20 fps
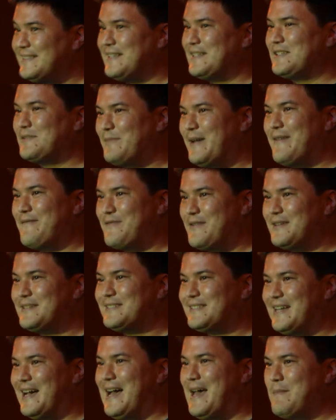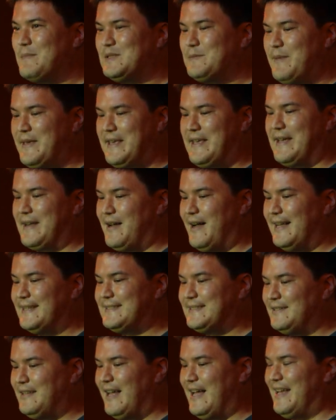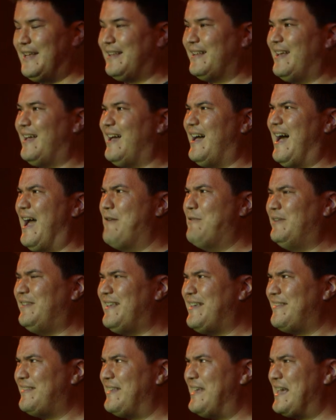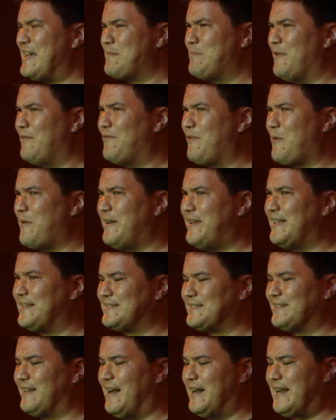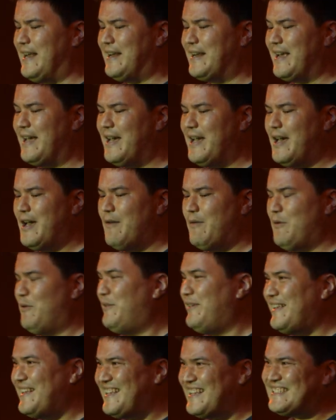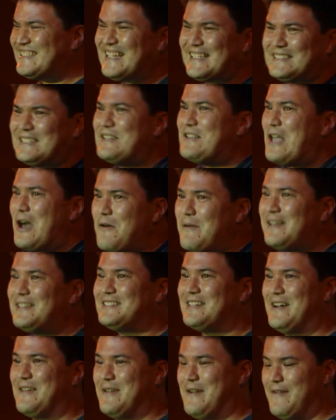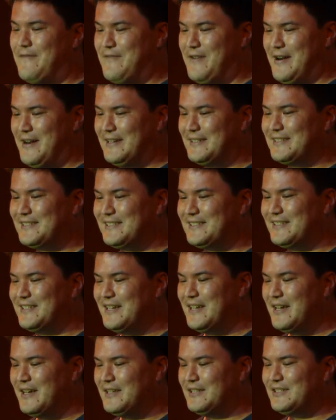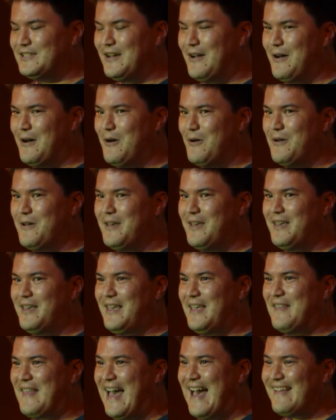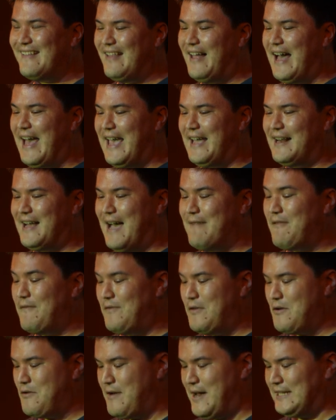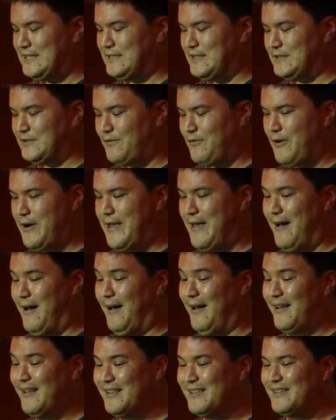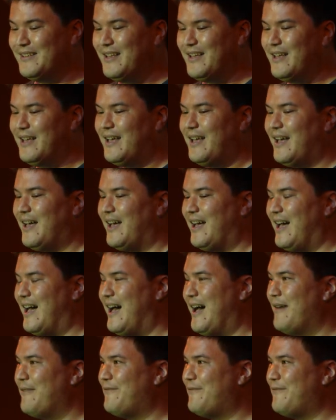this is my first time speaking at Odd Salon, I really think before we get started, we really need to get to know each other first. So, in that light, I have a few questions for y'all. Uh,